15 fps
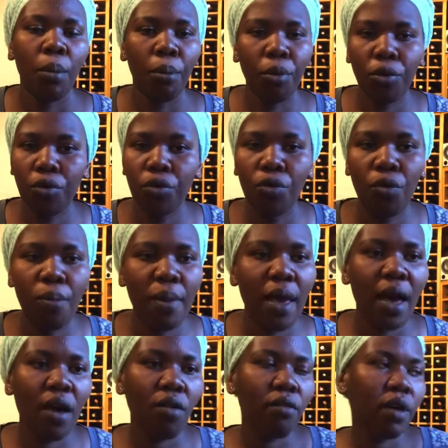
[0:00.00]

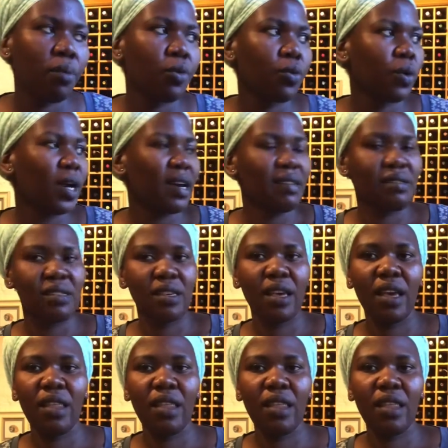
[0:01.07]
munhurume arove munhukadzi,